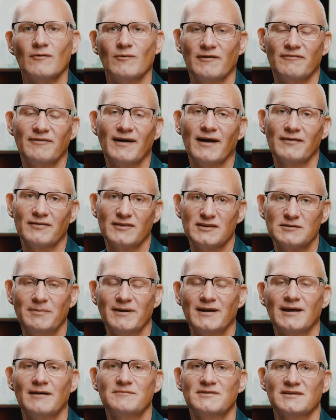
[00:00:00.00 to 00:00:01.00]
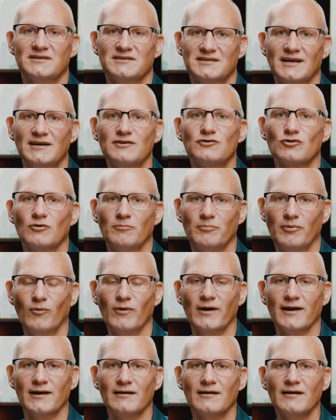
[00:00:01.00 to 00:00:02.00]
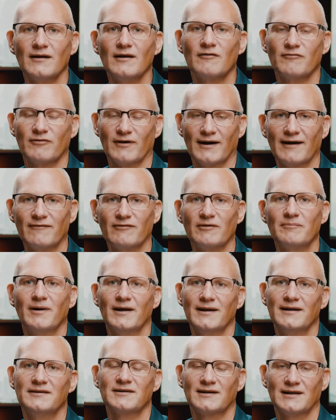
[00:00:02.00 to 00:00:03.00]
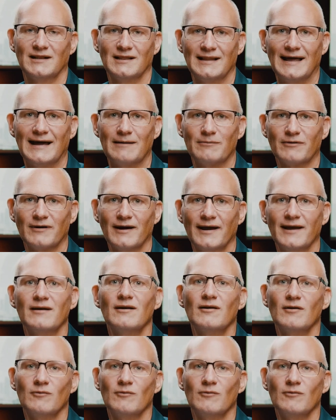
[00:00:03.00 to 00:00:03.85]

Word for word: We found that this becomes a central point for everybody to collaborate